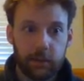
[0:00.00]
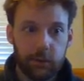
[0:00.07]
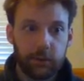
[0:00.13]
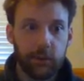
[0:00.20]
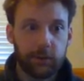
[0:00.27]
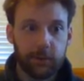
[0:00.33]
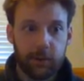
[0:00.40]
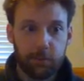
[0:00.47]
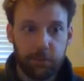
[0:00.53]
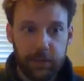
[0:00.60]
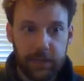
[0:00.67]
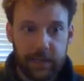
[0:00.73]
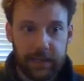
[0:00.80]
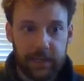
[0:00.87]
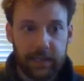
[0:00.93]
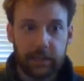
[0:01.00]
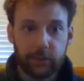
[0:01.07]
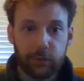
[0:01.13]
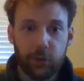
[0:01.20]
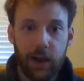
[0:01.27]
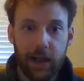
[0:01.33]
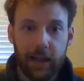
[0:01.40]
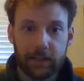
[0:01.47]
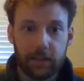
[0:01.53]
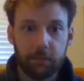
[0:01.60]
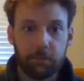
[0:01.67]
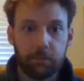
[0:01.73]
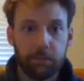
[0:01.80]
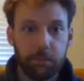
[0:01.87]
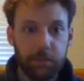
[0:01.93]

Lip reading: just competing and trying to